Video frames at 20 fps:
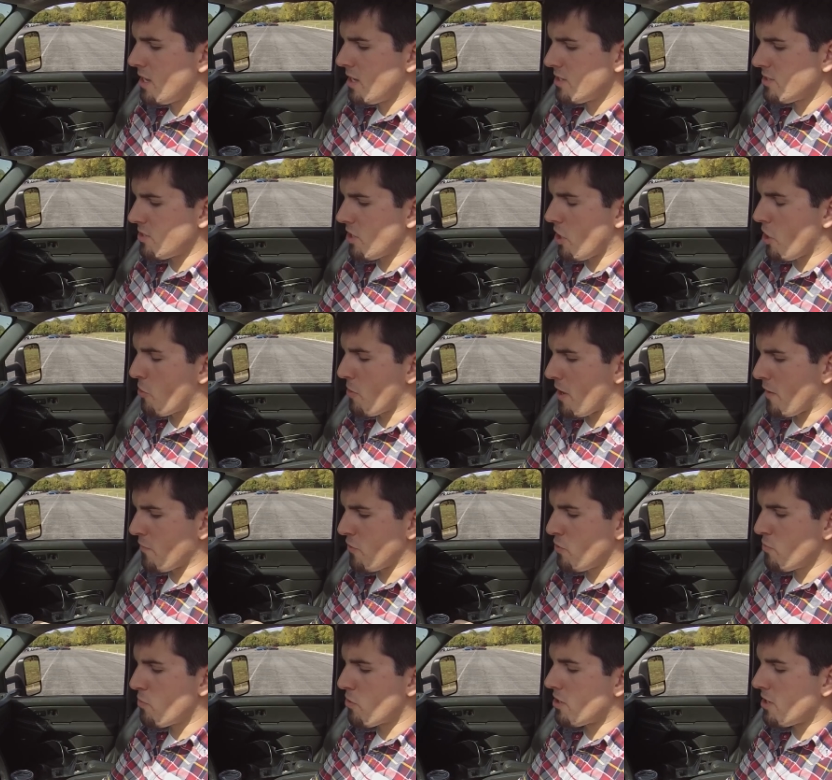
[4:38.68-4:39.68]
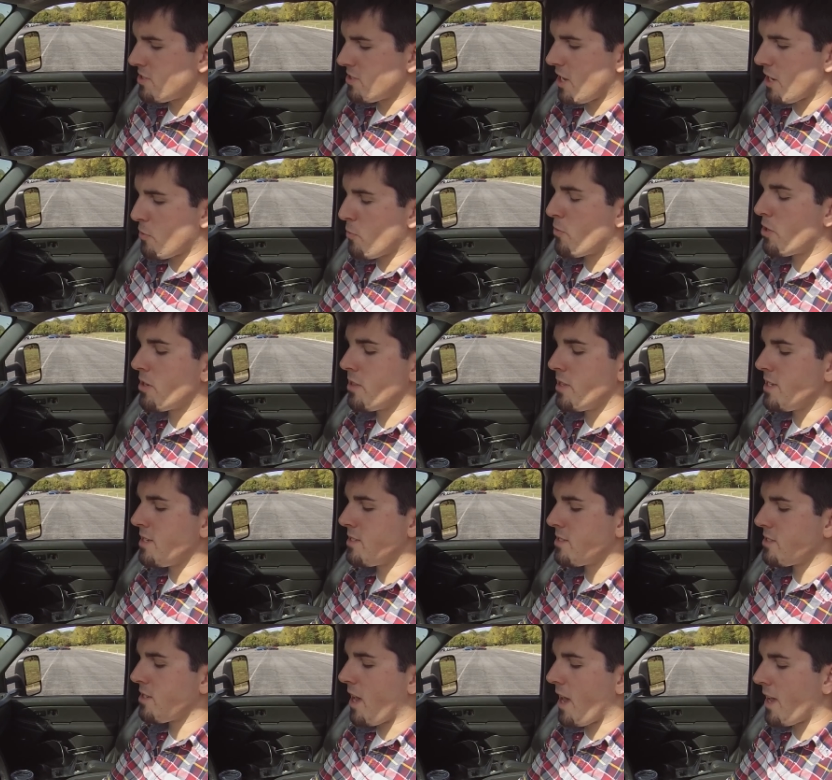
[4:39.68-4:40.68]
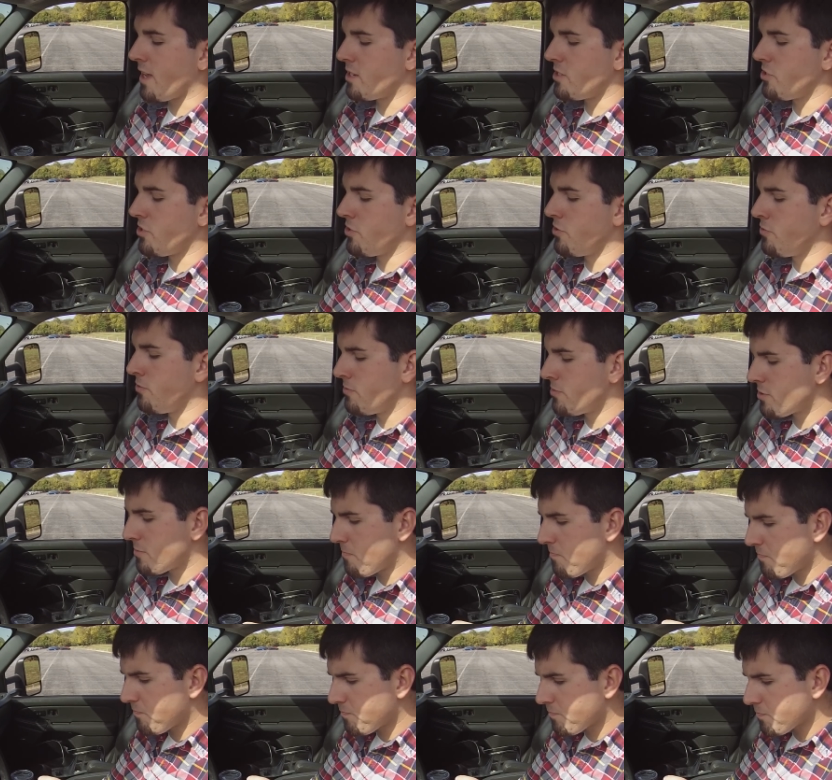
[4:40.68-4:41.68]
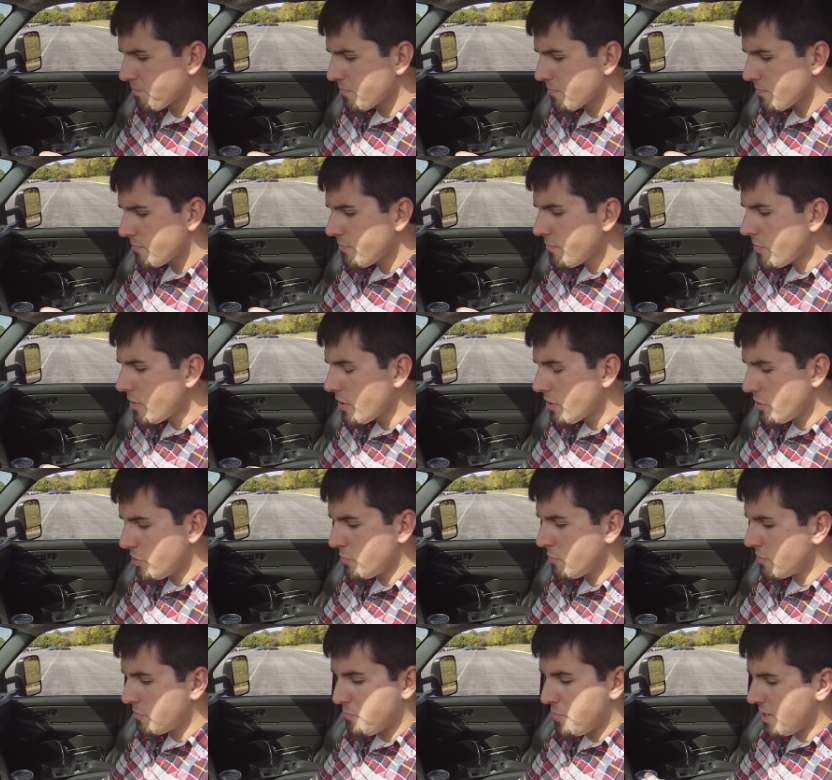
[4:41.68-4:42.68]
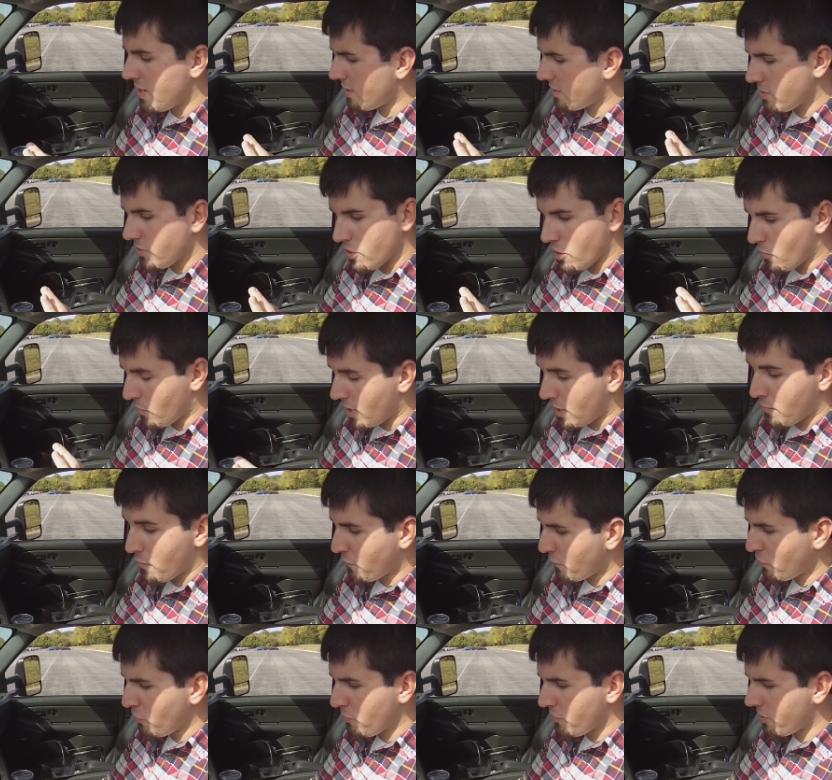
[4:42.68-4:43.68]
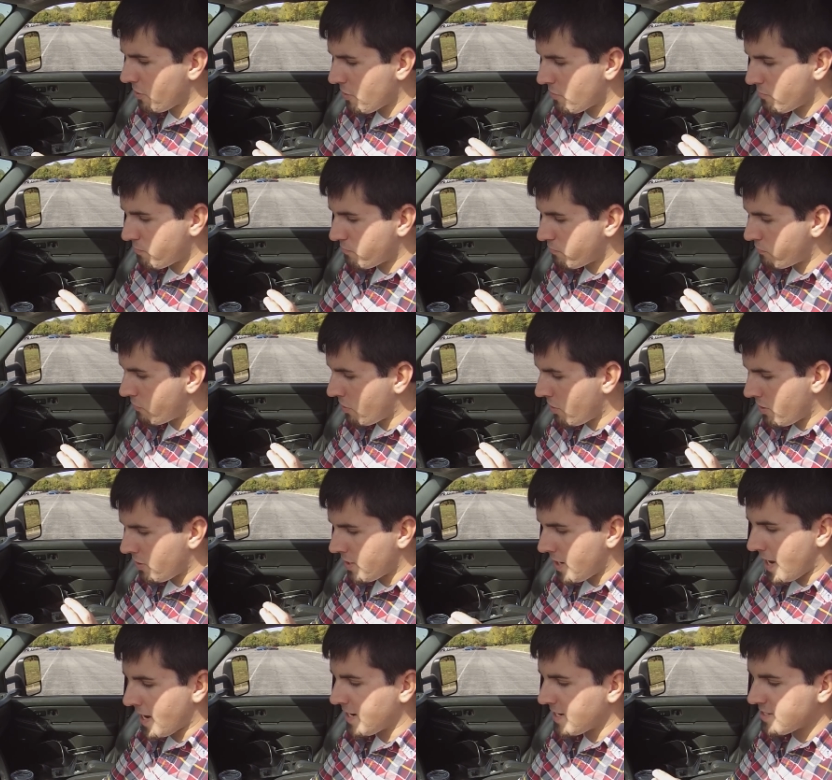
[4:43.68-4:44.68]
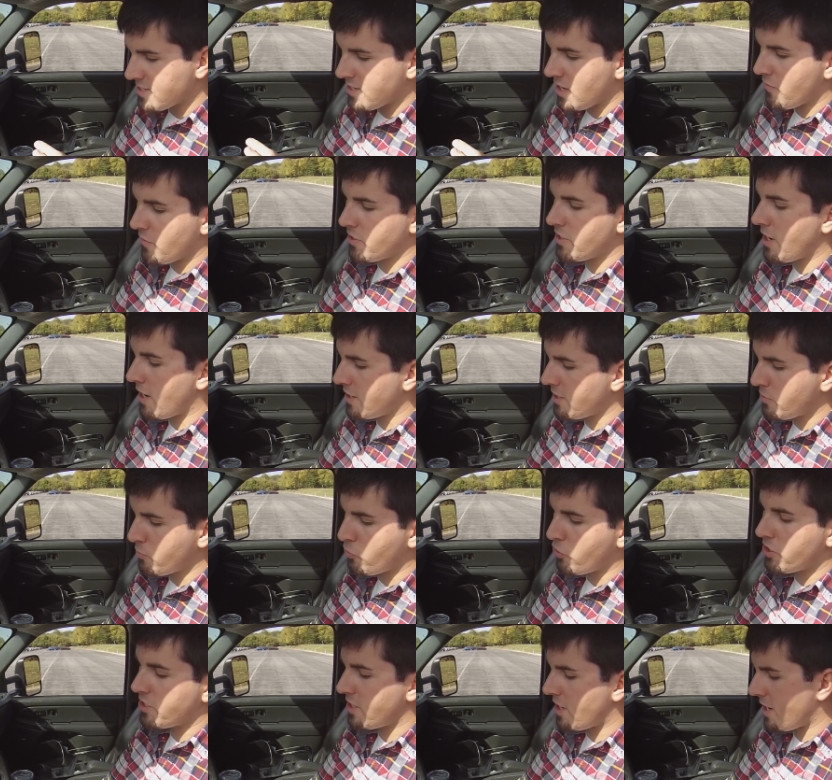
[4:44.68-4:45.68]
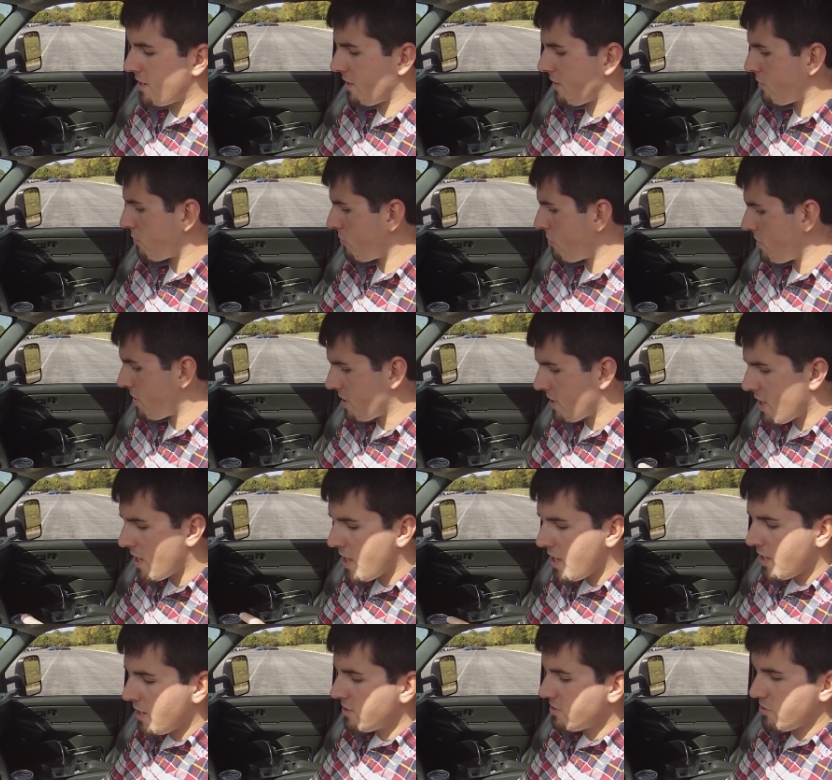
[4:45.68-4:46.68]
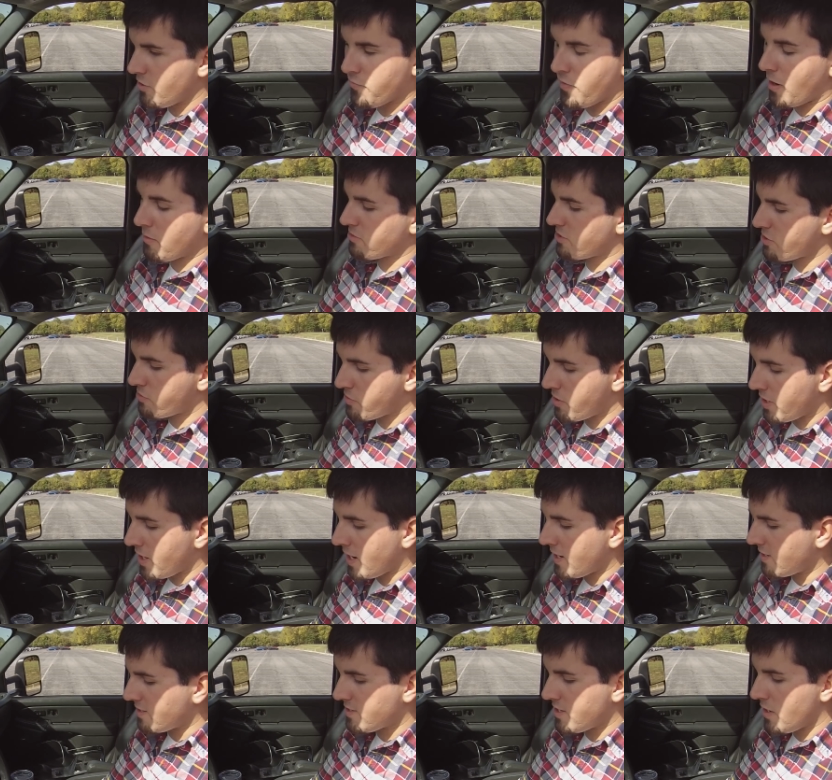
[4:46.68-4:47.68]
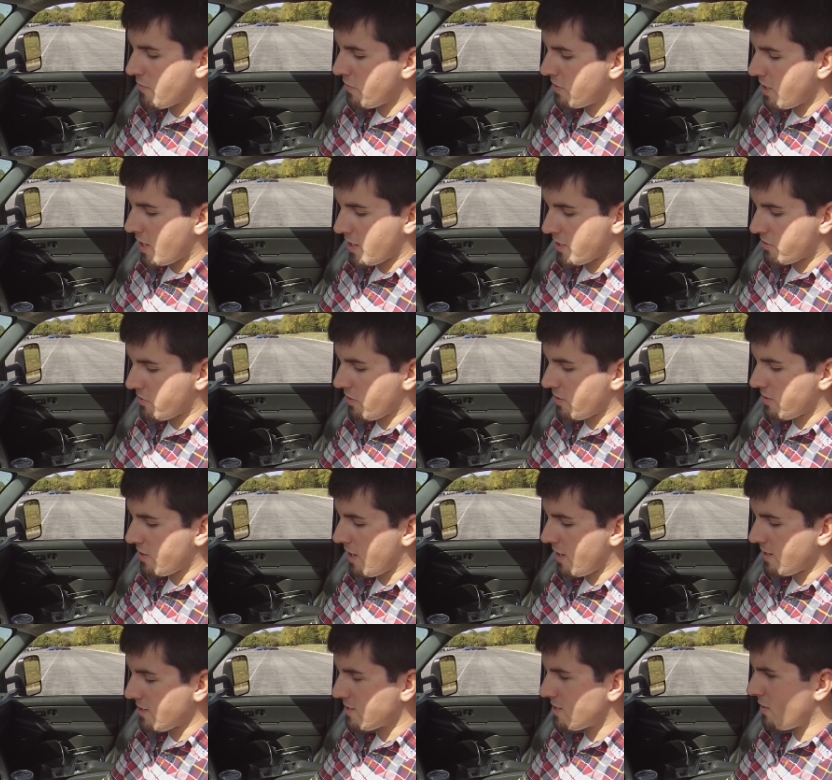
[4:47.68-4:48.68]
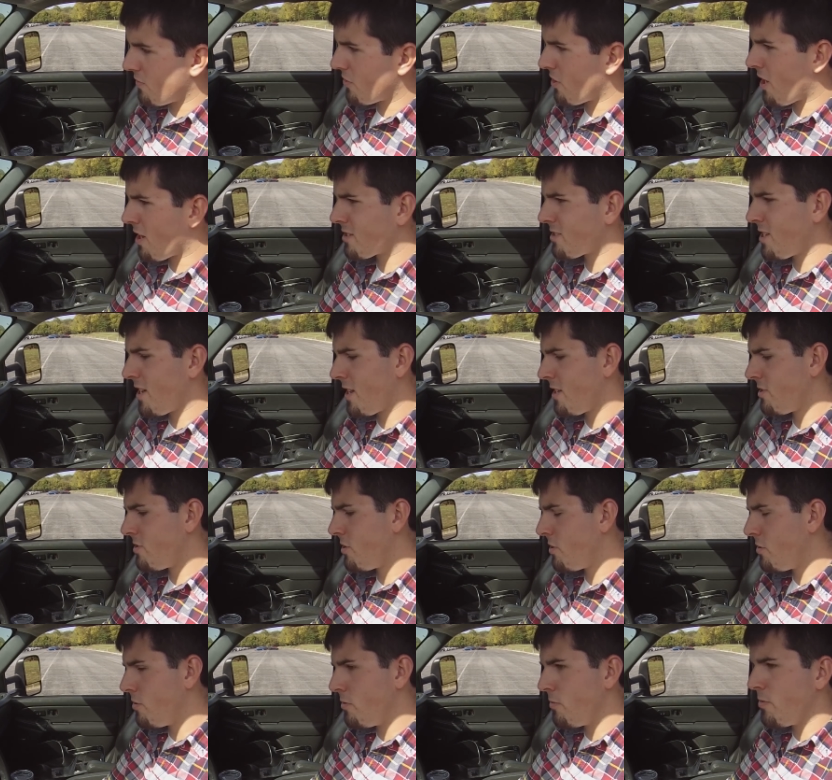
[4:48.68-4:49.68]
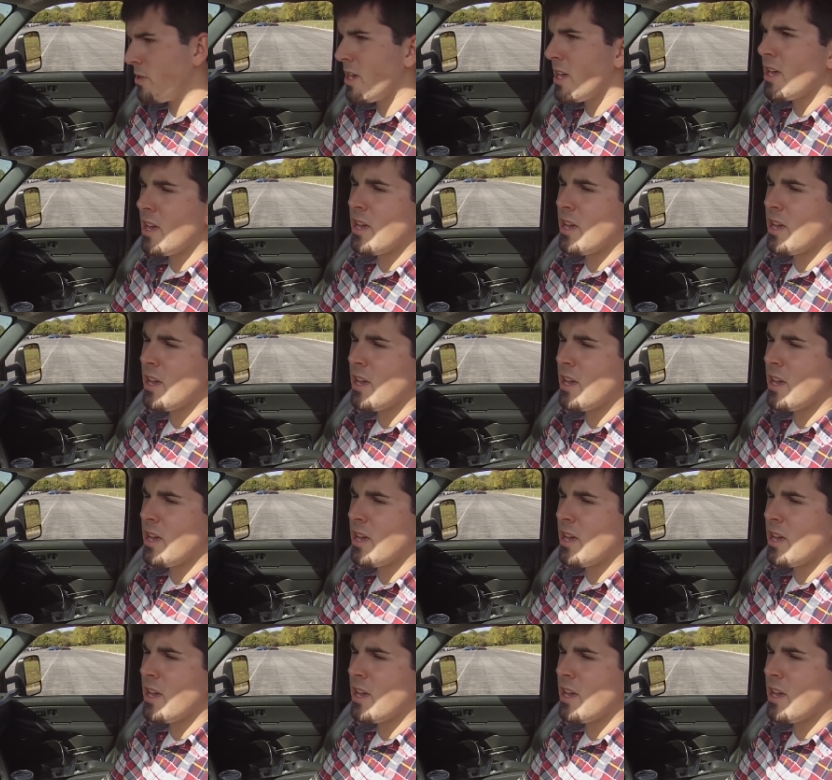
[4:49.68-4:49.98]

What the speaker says: So if you were to take one of these can tunes, you would pick whatever fuel you're going to run, 87, 91, 93. So if I was going to run 87, I'd click the 87 octane tune,